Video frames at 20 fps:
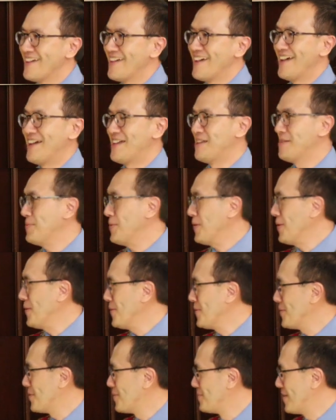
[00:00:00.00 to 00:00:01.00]
And
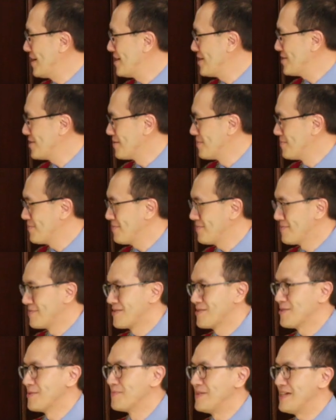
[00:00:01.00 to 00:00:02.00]
Paul mentioned
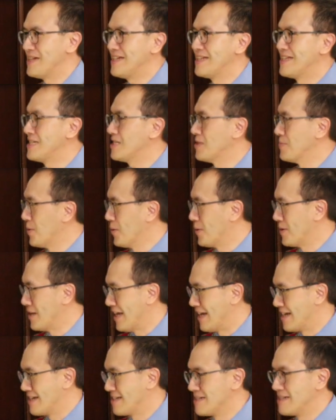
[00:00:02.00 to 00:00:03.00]
to me this
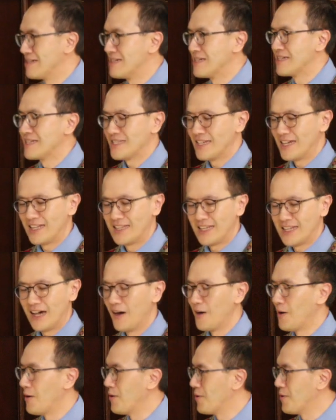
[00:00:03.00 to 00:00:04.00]
morning, saying that,
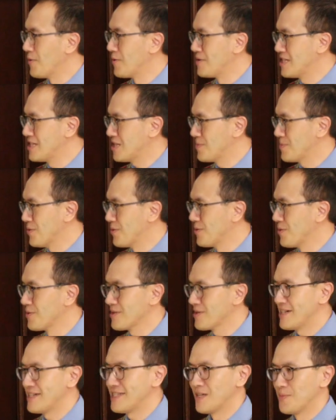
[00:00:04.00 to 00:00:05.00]
oh, this book
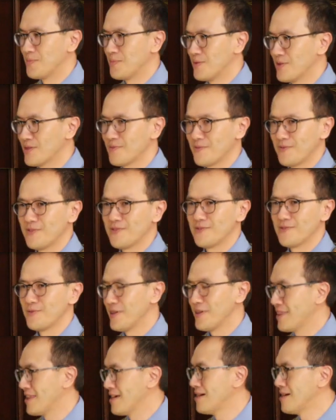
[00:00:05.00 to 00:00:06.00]
is a book
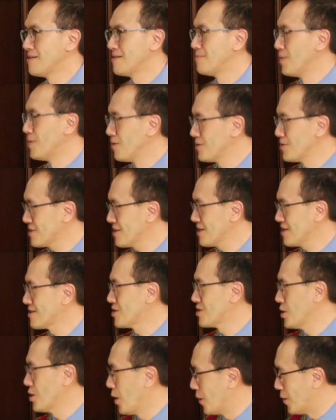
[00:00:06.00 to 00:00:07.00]
with the most
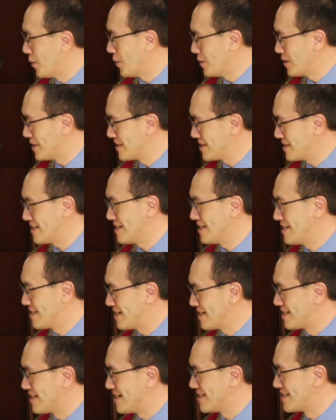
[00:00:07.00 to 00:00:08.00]
joys,
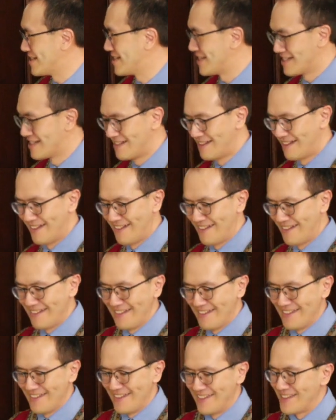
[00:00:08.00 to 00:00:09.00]
isn't it?
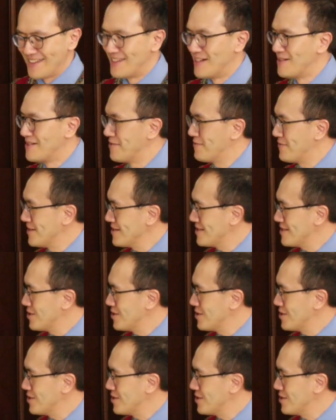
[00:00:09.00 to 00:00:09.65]
So the first